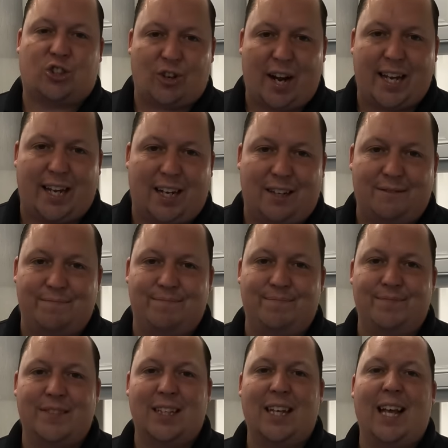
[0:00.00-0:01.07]
Andrea.
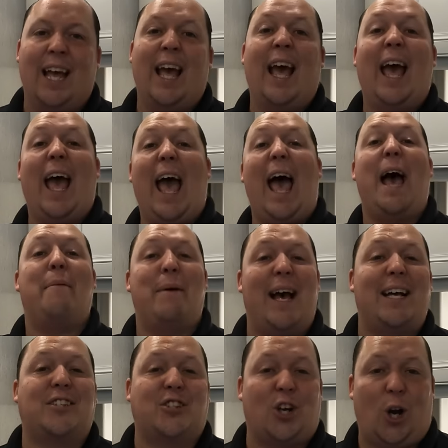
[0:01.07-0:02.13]

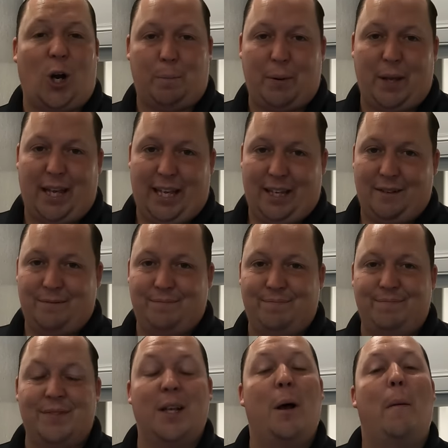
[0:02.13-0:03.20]
MSRP.
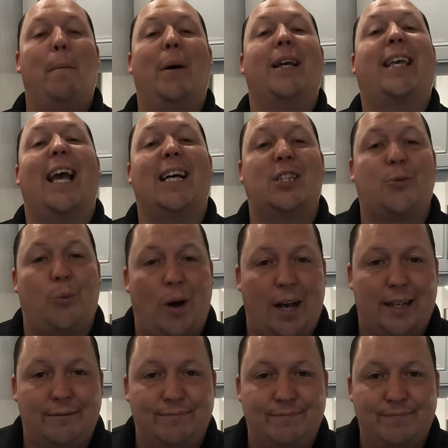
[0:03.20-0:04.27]
But guess
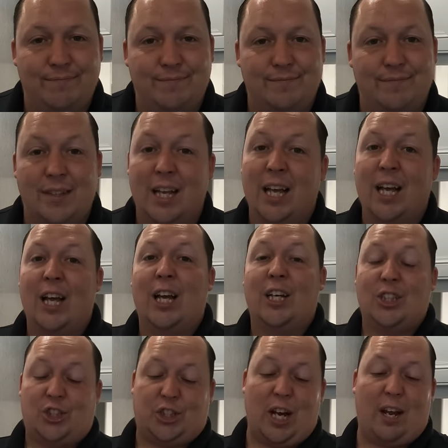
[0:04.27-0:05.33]
what?
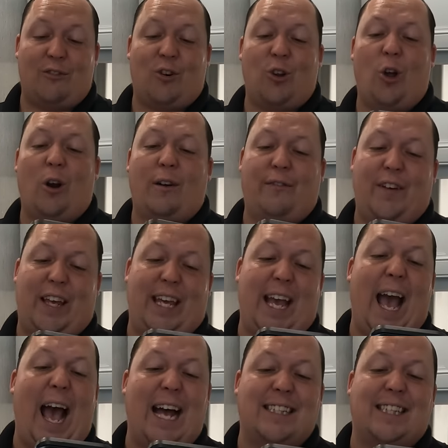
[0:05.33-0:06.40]
General
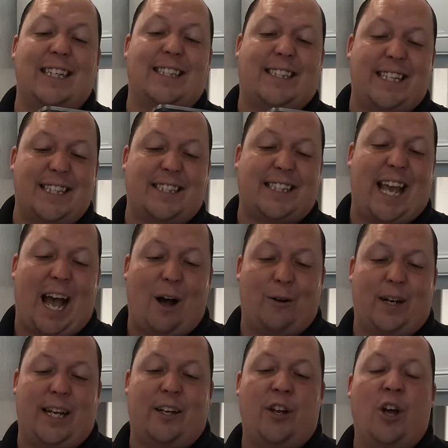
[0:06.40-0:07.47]
RV has it
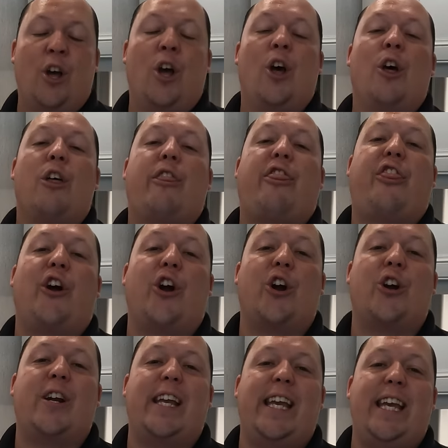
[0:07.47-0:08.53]
discounted
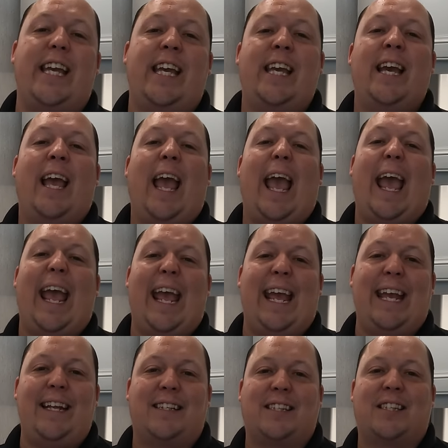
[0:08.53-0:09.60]

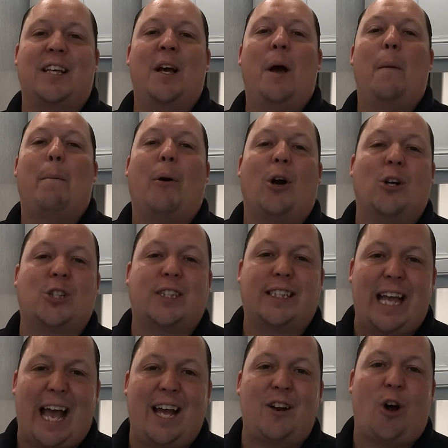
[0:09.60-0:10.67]

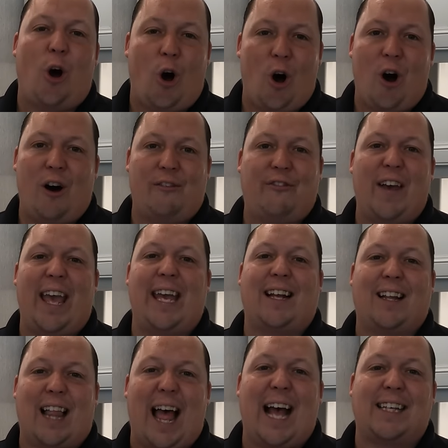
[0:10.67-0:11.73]
38% off wow. a
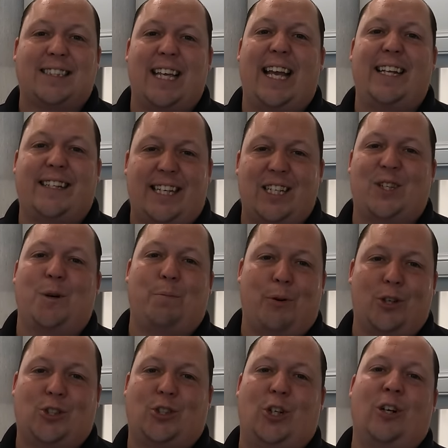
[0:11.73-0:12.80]
Class A diesel
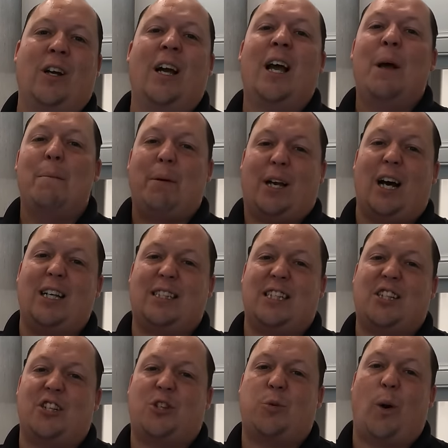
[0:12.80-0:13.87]
pusher. Because
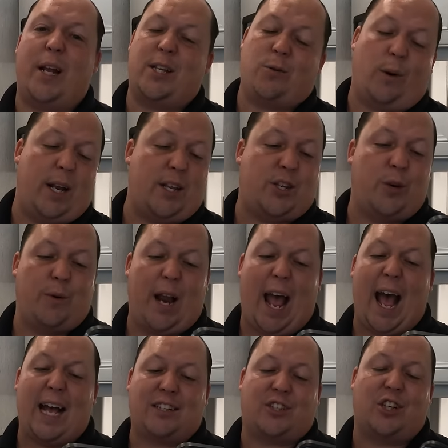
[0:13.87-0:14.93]
it's a 2022 and
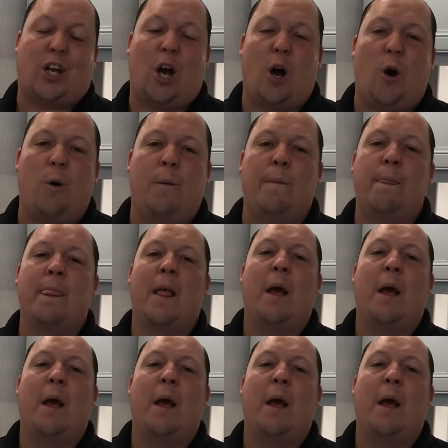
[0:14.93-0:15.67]
it has to go,